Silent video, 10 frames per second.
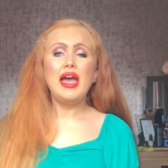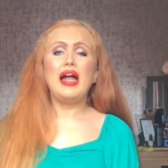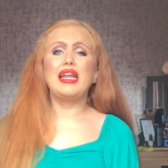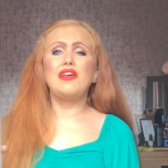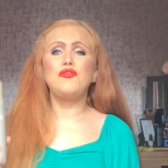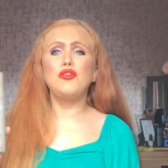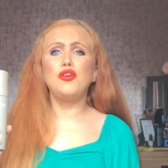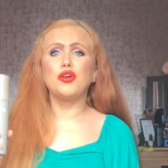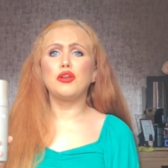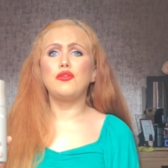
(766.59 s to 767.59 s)
And if you're
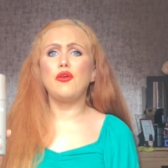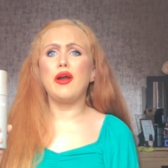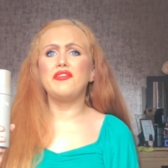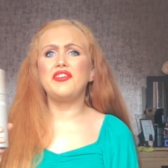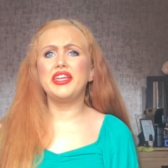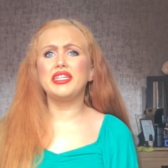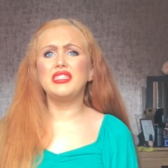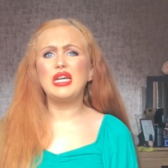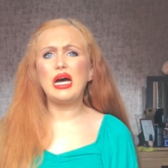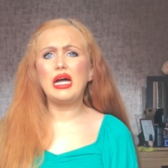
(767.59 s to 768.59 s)
looking for a
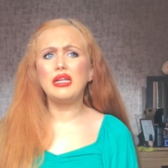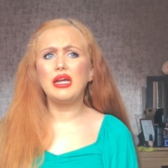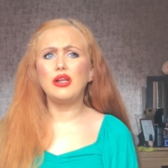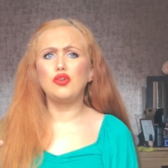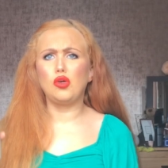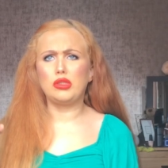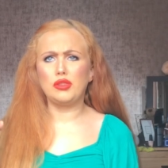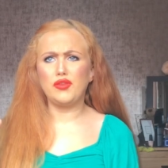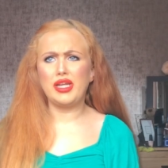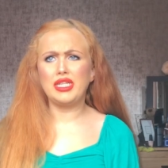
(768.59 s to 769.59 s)
vegan tan and cruelty
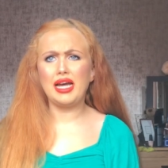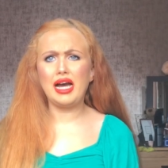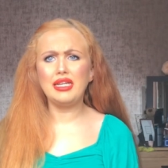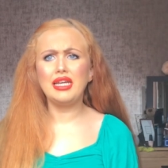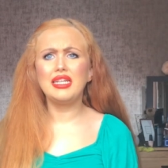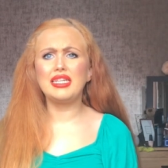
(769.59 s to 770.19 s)
free tan,